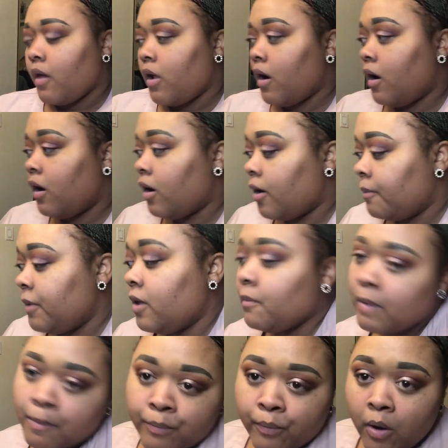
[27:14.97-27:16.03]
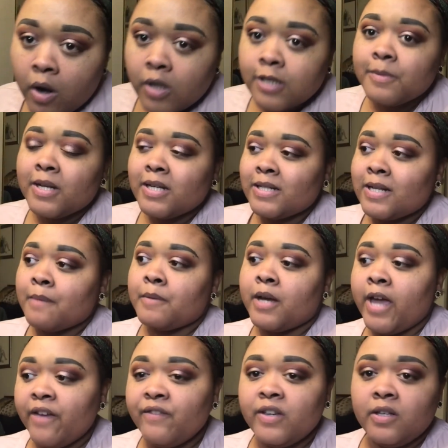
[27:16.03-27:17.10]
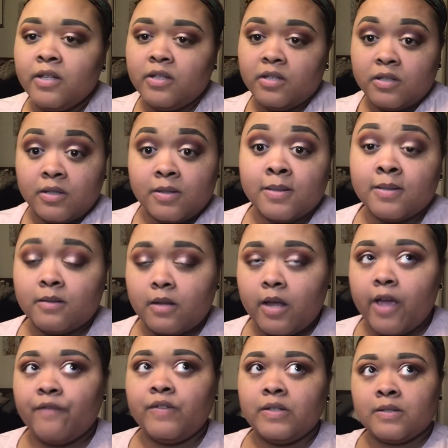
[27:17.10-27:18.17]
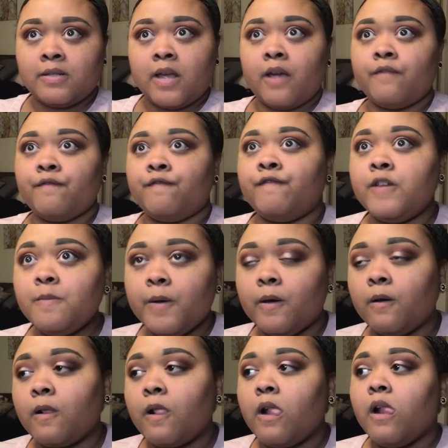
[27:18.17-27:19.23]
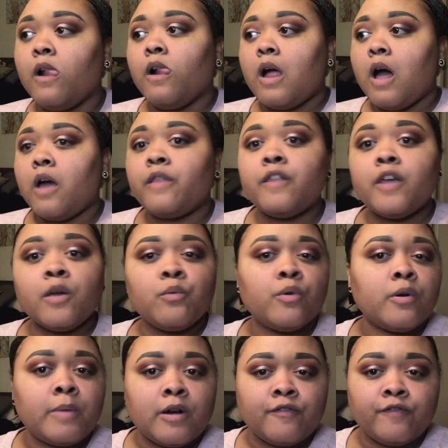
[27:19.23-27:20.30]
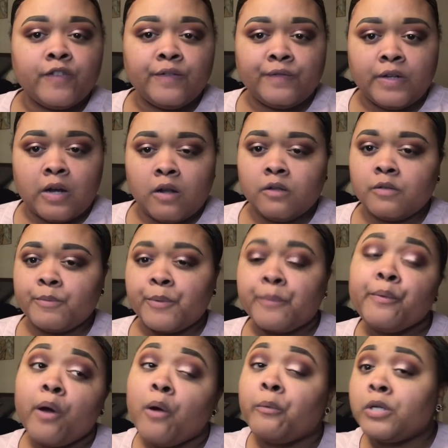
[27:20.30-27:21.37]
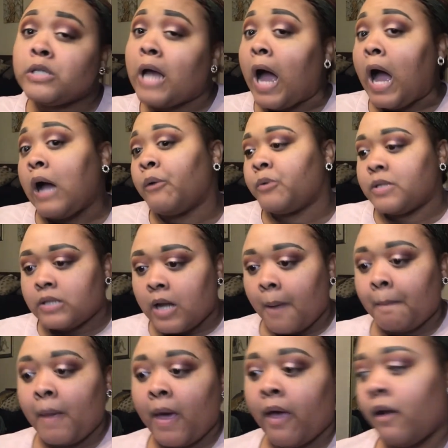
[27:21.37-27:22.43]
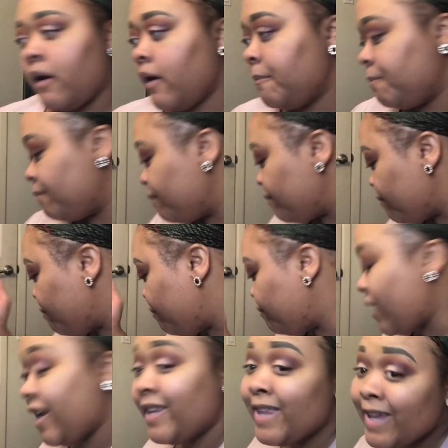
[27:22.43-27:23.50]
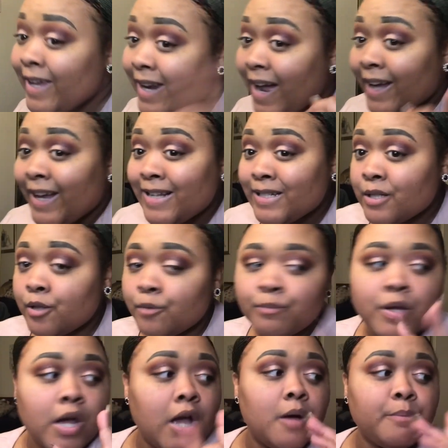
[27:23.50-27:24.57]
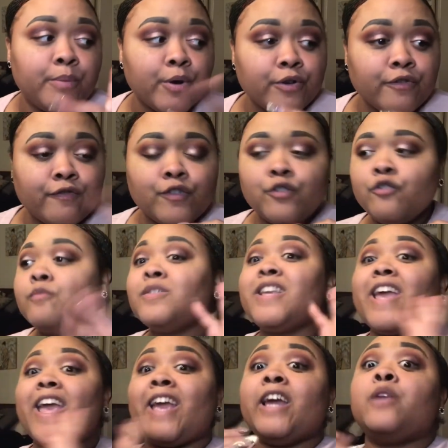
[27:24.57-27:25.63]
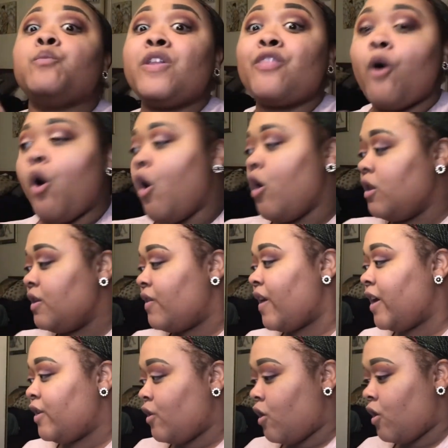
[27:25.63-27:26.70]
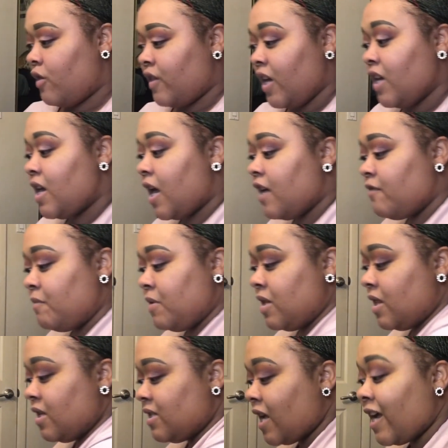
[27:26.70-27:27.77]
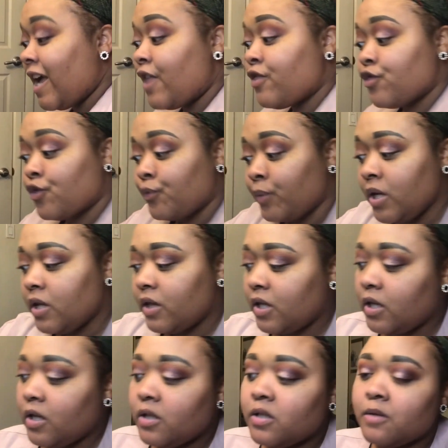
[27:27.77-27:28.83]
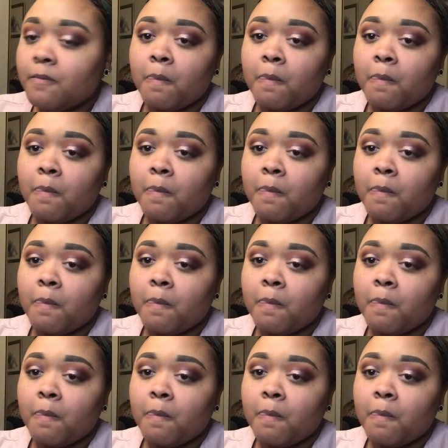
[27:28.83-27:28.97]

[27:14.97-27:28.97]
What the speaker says: And then my bras, because I'm a heavy set female, they were about $50 per bra, which I was not mad at. And then I got some perfumes, and with all of that, y'all, they gave me this. I got 3 of these.